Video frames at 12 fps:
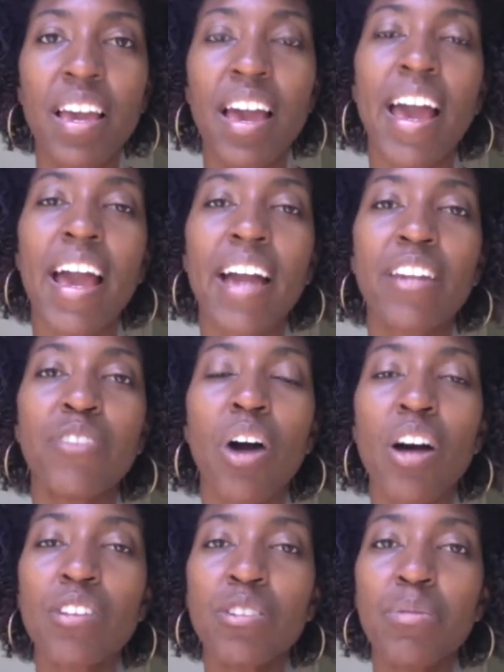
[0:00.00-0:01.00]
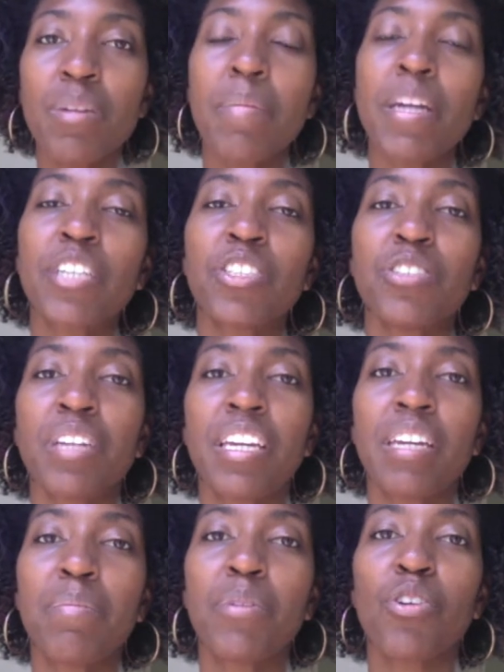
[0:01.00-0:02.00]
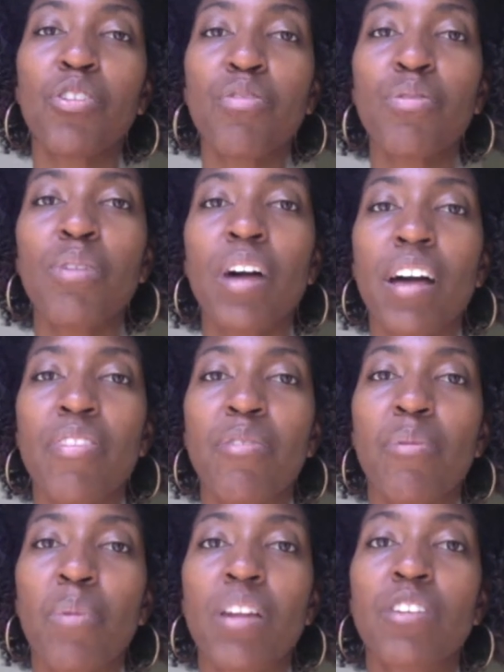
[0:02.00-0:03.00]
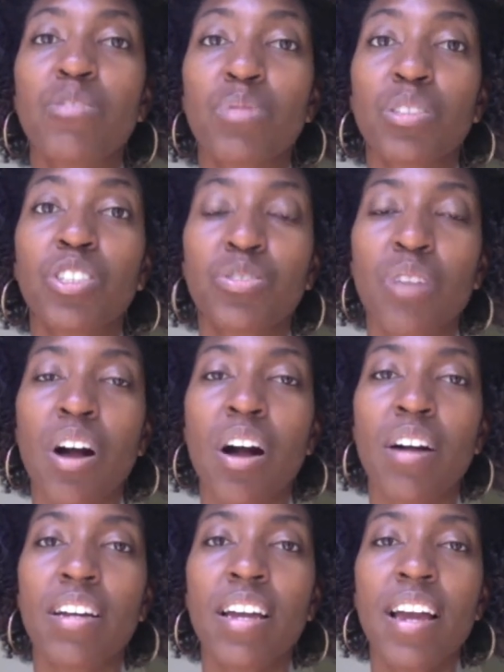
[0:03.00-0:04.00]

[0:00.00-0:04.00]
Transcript: And you also want to make sure you keep your overall health and wellness really strong.